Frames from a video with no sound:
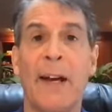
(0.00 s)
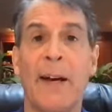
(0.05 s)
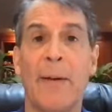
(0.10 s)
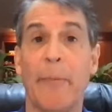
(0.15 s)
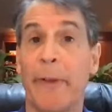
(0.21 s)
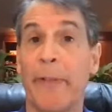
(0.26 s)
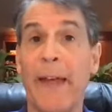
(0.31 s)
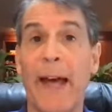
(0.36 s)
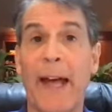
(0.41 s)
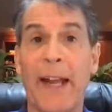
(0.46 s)

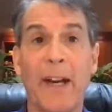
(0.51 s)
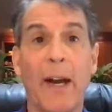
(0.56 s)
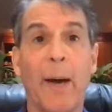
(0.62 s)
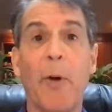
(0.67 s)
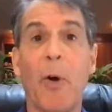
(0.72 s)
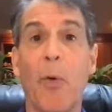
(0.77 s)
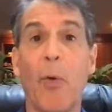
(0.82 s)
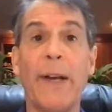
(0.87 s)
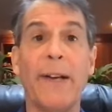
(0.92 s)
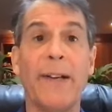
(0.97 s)
But that
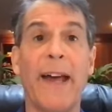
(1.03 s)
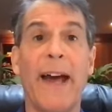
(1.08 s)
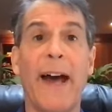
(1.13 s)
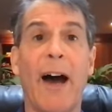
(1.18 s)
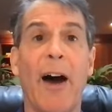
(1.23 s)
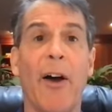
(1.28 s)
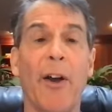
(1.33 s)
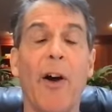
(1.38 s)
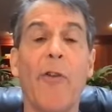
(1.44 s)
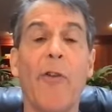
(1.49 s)
number went
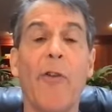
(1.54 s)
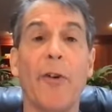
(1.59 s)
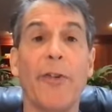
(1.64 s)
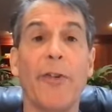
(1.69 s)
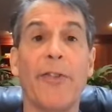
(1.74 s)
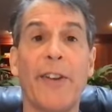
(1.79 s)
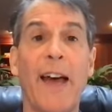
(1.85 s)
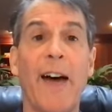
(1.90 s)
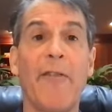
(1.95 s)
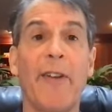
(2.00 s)
down over
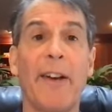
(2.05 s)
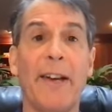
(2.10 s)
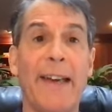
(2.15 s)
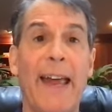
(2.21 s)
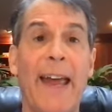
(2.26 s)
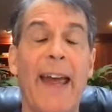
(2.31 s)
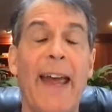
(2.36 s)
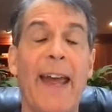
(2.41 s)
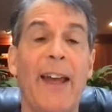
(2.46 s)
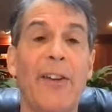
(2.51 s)
7
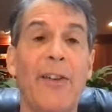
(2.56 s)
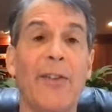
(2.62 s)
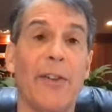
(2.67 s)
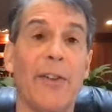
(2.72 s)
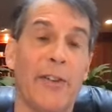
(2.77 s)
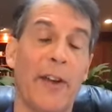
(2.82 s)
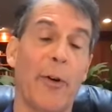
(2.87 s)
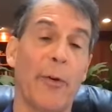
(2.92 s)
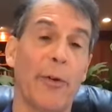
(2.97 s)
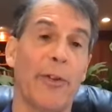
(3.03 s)
days
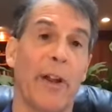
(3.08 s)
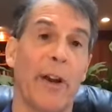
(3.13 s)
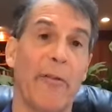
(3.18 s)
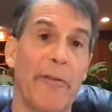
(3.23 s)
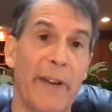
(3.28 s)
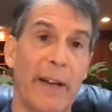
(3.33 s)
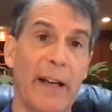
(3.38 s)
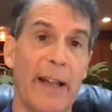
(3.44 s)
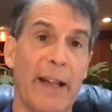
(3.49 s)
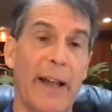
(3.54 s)
as I was on a
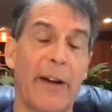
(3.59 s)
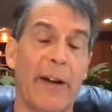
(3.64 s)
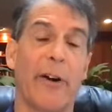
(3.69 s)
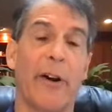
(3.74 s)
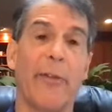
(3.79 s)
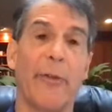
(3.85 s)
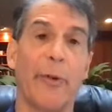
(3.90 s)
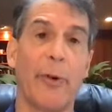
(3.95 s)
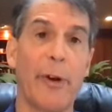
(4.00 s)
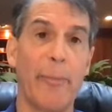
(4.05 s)

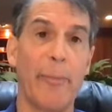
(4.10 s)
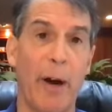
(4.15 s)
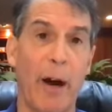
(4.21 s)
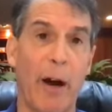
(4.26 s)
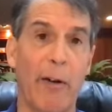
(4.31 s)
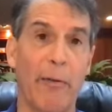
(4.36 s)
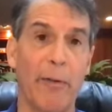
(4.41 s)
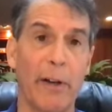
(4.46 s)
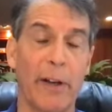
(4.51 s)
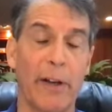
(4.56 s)
ventilator on 3
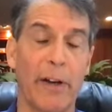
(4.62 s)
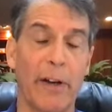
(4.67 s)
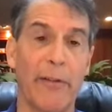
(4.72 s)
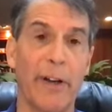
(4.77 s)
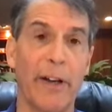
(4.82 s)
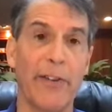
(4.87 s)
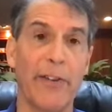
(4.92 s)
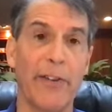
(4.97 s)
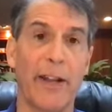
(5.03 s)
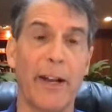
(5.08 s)
powerful
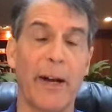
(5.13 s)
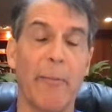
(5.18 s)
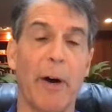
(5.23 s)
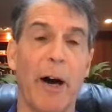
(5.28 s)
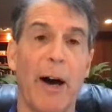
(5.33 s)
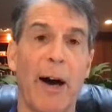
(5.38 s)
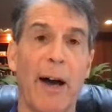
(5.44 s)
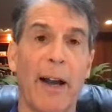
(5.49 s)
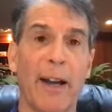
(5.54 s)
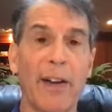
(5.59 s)
intravenous
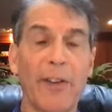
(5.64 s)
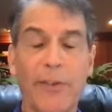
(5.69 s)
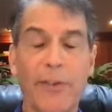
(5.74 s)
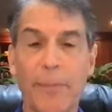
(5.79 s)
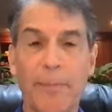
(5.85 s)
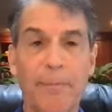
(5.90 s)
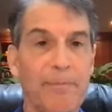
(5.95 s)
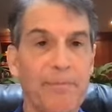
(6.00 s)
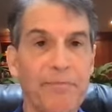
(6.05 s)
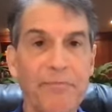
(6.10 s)

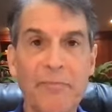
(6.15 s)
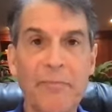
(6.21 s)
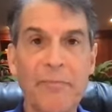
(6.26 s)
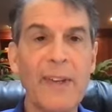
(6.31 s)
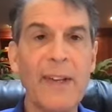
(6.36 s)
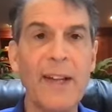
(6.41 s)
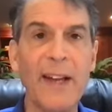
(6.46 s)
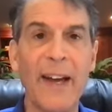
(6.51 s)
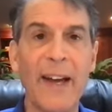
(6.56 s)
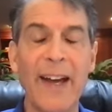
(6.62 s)
antibiotics.
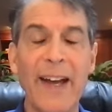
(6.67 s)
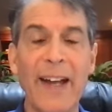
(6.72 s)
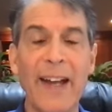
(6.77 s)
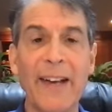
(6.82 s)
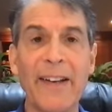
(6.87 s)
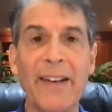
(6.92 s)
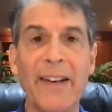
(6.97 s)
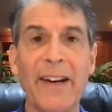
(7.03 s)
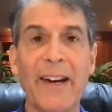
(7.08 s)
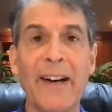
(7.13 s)

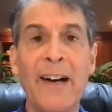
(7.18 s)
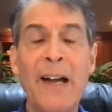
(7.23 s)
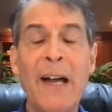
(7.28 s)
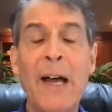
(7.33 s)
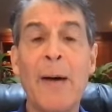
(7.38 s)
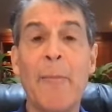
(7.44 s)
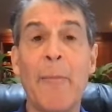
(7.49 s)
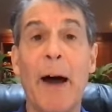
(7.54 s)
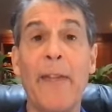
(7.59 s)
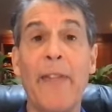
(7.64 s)
And
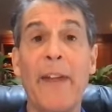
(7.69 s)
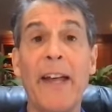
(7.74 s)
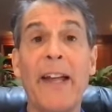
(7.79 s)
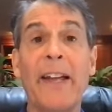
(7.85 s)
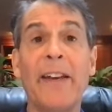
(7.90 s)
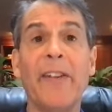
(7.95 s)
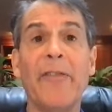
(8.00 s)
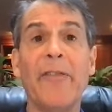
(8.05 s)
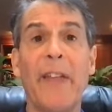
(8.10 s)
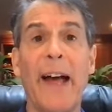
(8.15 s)
by the
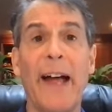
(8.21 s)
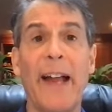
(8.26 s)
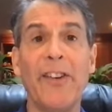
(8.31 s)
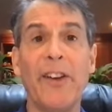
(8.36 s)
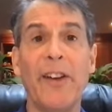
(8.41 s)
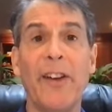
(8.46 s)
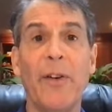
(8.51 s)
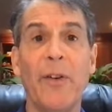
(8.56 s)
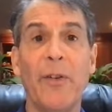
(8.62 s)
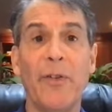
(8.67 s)
end of that
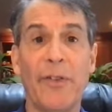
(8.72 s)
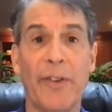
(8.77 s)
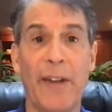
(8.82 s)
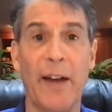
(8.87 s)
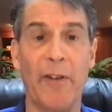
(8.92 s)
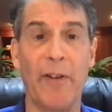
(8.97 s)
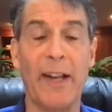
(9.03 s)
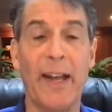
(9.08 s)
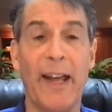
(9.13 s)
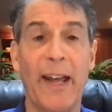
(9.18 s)

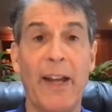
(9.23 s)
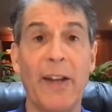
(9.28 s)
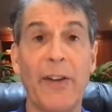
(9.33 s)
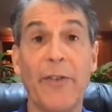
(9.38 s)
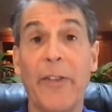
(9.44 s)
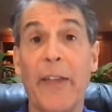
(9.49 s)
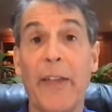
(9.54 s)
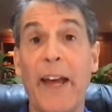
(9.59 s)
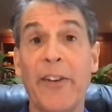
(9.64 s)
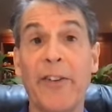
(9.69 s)
7
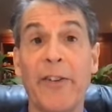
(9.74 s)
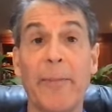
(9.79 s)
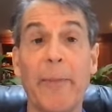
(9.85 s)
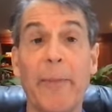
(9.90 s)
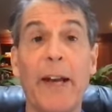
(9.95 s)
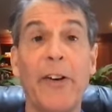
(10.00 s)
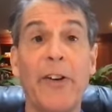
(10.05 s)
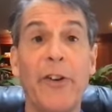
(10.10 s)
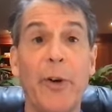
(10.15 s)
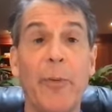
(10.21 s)
days, they
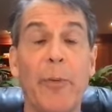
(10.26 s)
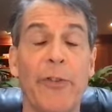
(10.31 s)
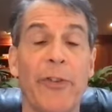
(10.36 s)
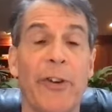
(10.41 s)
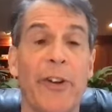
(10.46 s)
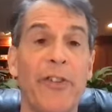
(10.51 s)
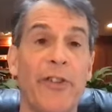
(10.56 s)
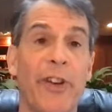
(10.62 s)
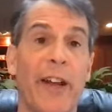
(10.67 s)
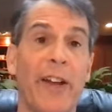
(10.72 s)
estimated
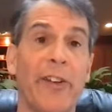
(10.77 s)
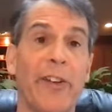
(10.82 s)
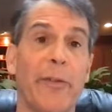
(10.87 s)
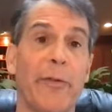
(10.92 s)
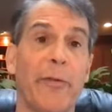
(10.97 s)
2% chance